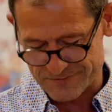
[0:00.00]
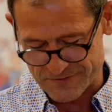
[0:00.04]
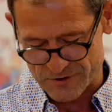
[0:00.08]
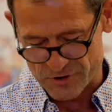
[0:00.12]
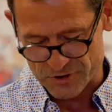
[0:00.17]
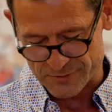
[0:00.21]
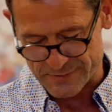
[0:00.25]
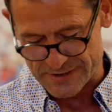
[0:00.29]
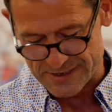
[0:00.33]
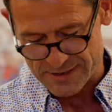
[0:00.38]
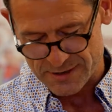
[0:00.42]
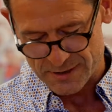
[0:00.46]

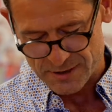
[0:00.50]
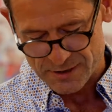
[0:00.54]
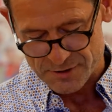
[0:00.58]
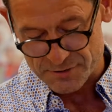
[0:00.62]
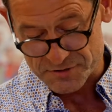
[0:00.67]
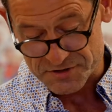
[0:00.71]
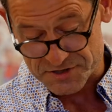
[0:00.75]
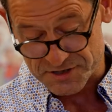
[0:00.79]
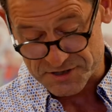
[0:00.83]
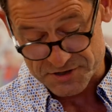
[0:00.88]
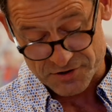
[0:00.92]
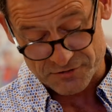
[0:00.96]
Farnaby,
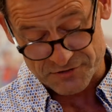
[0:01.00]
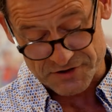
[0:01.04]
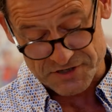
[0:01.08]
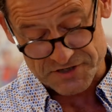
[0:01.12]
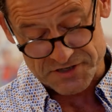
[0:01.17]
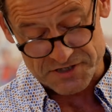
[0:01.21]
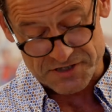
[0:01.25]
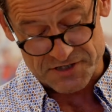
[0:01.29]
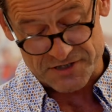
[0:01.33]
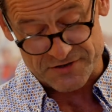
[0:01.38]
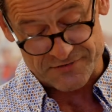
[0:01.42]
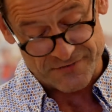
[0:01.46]
who sits on the
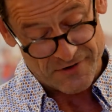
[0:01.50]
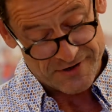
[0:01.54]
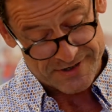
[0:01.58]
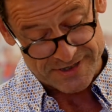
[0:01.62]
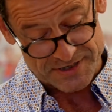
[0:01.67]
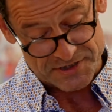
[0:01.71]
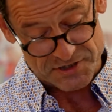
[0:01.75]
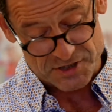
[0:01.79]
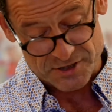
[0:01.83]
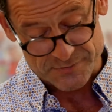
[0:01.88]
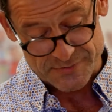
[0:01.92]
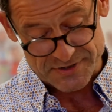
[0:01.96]
city's
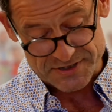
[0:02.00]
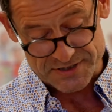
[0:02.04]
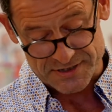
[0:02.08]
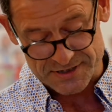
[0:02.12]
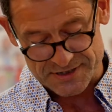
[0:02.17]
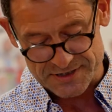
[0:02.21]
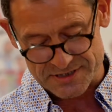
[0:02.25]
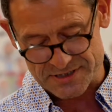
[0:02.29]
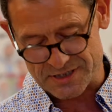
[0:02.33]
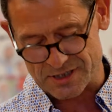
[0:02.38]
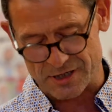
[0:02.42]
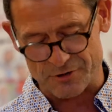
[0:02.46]
finance committee
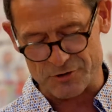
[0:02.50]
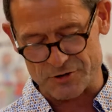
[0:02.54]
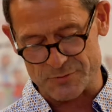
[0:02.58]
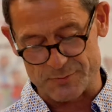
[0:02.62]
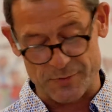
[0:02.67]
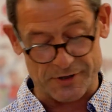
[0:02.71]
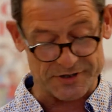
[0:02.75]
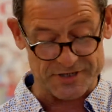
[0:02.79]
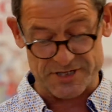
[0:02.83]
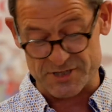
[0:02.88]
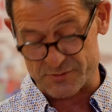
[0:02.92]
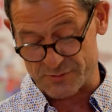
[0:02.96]
and is close
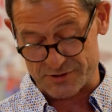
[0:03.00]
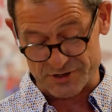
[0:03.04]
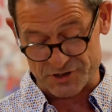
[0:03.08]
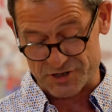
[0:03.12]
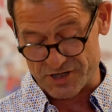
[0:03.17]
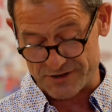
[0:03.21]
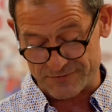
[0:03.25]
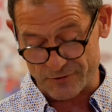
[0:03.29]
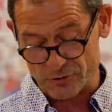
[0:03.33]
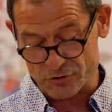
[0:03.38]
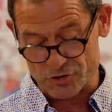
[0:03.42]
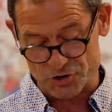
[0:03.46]
buddies with the
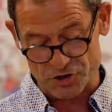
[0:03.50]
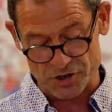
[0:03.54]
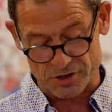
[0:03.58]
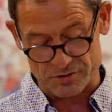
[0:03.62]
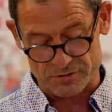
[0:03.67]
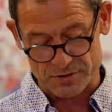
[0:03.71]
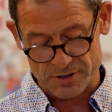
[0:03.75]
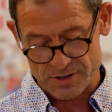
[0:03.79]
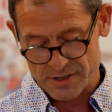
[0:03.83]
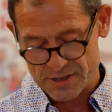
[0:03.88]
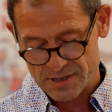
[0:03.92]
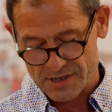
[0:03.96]
chief
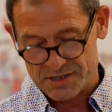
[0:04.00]
honcho,